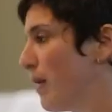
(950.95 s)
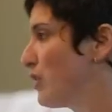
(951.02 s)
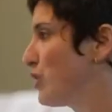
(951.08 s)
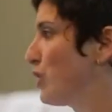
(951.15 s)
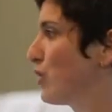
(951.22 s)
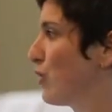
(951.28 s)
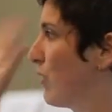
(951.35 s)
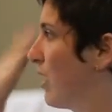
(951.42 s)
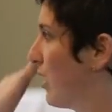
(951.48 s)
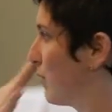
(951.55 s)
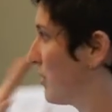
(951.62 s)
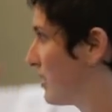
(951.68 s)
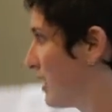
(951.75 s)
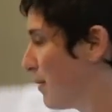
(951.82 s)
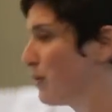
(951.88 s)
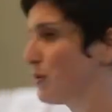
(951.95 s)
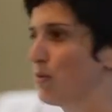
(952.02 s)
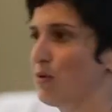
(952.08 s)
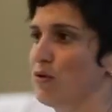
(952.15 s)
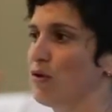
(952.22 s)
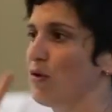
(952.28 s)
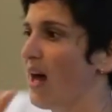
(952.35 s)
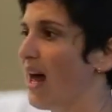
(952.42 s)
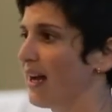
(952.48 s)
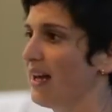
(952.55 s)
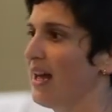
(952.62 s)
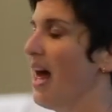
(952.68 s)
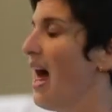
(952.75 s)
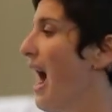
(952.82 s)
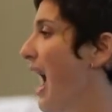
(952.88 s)
measure, don't add it with a tablespoon, don't add
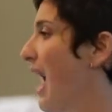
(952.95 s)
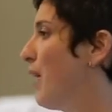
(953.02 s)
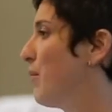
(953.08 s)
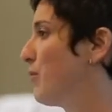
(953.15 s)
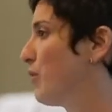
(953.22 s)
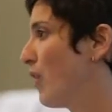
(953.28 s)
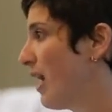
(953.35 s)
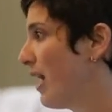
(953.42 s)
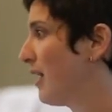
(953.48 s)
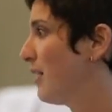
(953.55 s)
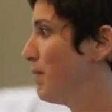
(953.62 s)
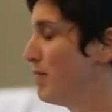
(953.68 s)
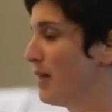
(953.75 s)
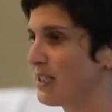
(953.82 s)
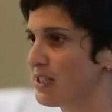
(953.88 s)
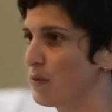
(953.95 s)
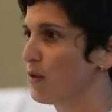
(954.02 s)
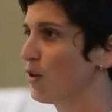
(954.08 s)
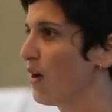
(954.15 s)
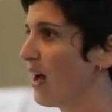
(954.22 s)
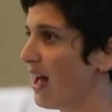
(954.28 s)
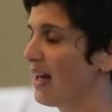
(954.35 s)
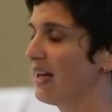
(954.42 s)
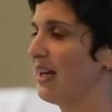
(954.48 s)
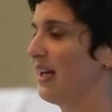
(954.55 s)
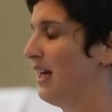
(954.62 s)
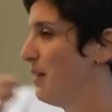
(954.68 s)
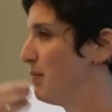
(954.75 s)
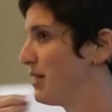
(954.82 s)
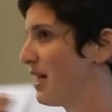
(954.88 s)
it. Add it with your hand, mix it with your hand, and
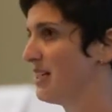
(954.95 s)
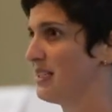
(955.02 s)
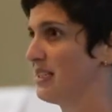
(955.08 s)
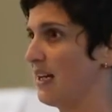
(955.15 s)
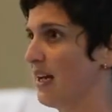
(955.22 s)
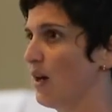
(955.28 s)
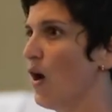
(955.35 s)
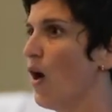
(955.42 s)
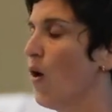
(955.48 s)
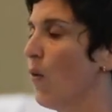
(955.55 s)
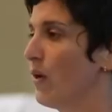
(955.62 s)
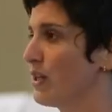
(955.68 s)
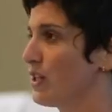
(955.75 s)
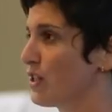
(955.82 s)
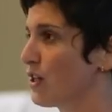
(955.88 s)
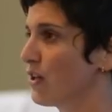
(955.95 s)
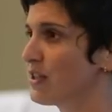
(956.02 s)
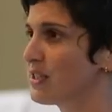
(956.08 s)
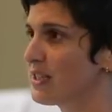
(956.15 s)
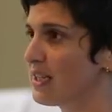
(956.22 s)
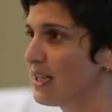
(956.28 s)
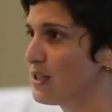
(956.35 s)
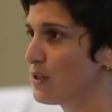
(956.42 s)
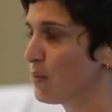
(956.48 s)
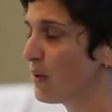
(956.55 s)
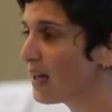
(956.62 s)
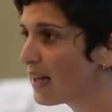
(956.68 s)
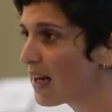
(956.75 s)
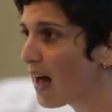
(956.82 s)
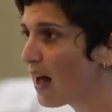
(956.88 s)
keep tasting it. When it starts to taste
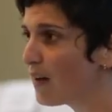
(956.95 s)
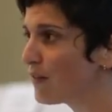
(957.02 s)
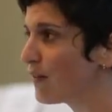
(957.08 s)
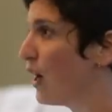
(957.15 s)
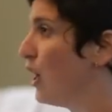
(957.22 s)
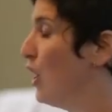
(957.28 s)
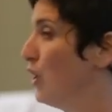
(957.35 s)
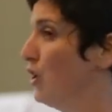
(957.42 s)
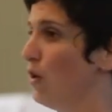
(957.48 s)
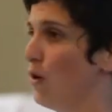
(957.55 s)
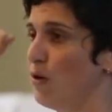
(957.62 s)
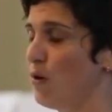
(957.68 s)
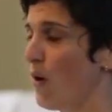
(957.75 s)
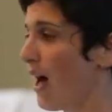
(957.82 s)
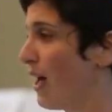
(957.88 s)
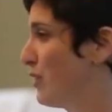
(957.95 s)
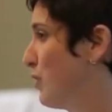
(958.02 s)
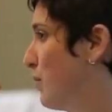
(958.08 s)
sweet enough, you know you add